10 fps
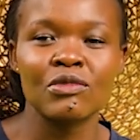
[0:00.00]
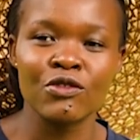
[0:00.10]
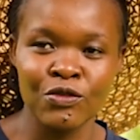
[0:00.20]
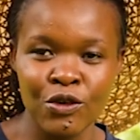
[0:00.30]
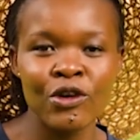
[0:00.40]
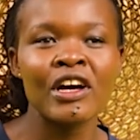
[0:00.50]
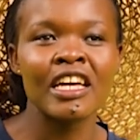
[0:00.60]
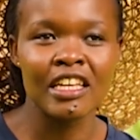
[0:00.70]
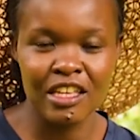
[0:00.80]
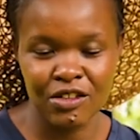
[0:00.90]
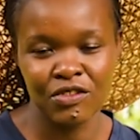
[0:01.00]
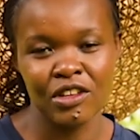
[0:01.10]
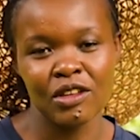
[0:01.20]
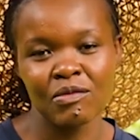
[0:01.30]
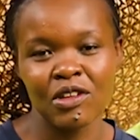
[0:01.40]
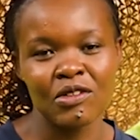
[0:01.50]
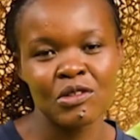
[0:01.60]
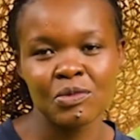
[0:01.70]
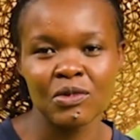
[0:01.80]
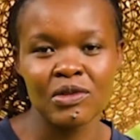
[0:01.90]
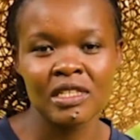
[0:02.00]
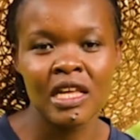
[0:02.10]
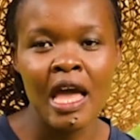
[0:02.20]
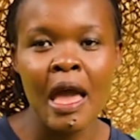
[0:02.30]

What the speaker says: before giving him the response.